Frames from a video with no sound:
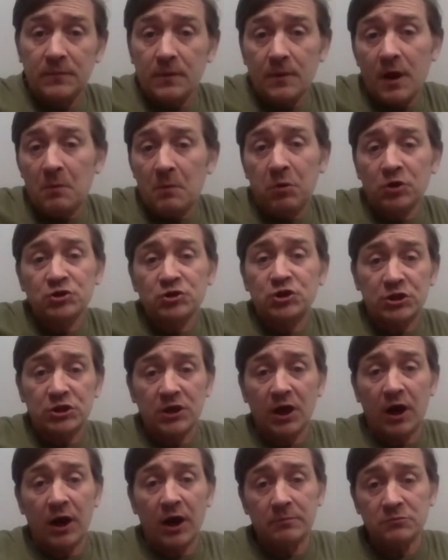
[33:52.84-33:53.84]
a bunch of
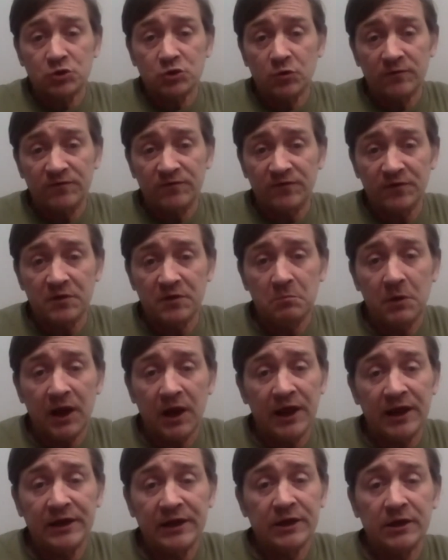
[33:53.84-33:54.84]
times over the
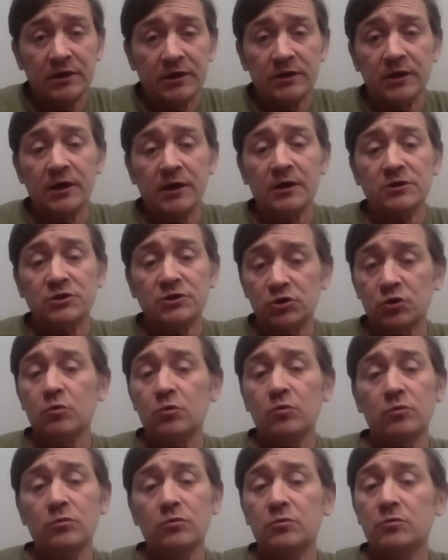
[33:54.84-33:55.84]
millennia. Yeah,
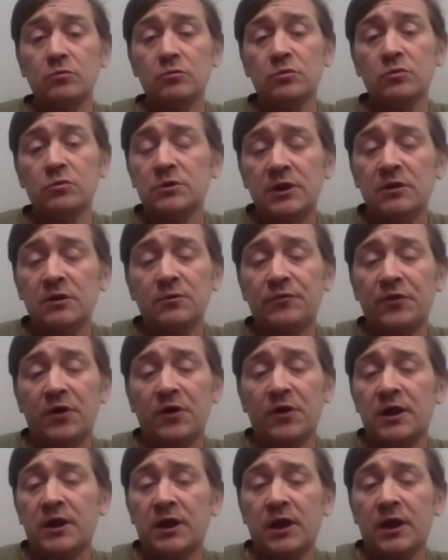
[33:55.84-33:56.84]
so we'll deal with
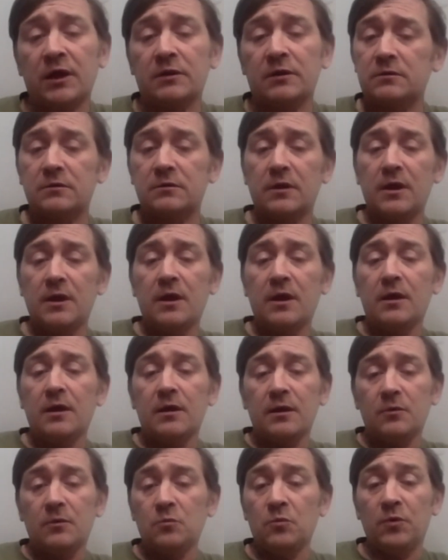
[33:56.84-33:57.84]
it again
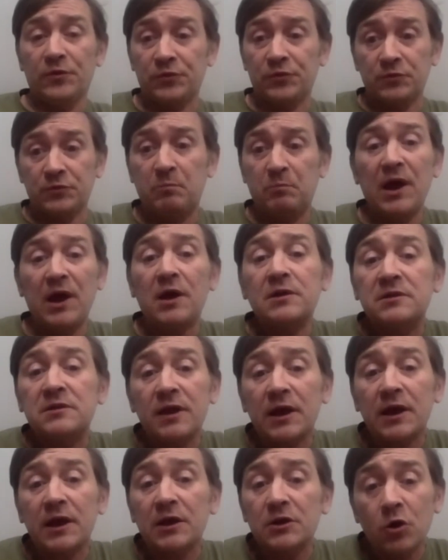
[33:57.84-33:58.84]
with better
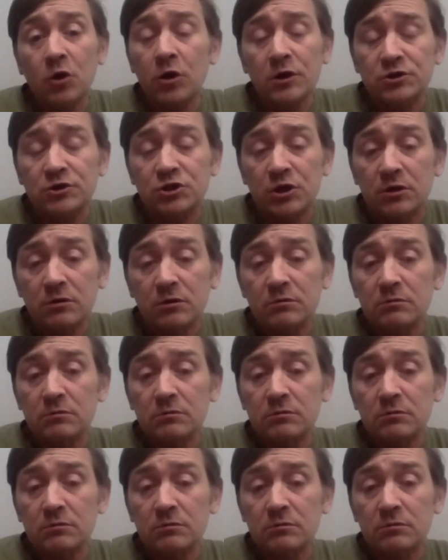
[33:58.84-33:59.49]
technology.